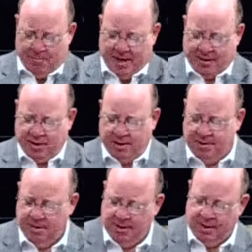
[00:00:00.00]
about
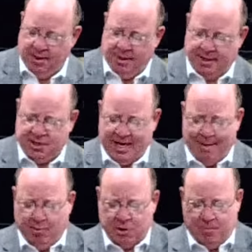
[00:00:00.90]
the
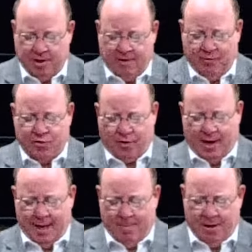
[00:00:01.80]
establishment of the
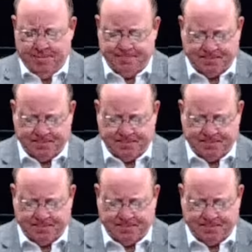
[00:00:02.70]
tribe.